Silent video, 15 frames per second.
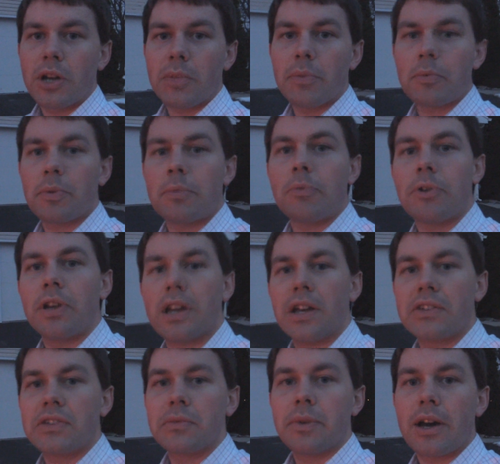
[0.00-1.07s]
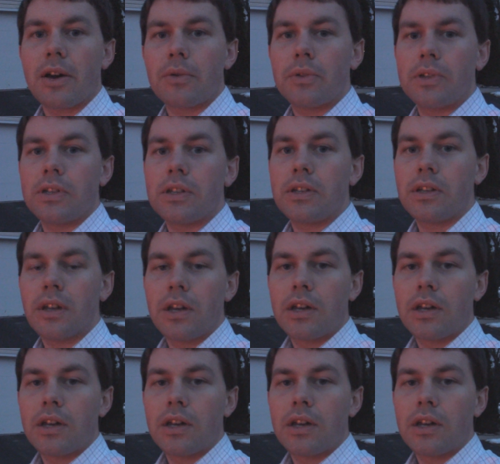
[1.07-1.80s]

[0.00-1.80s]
a couple people had asked about the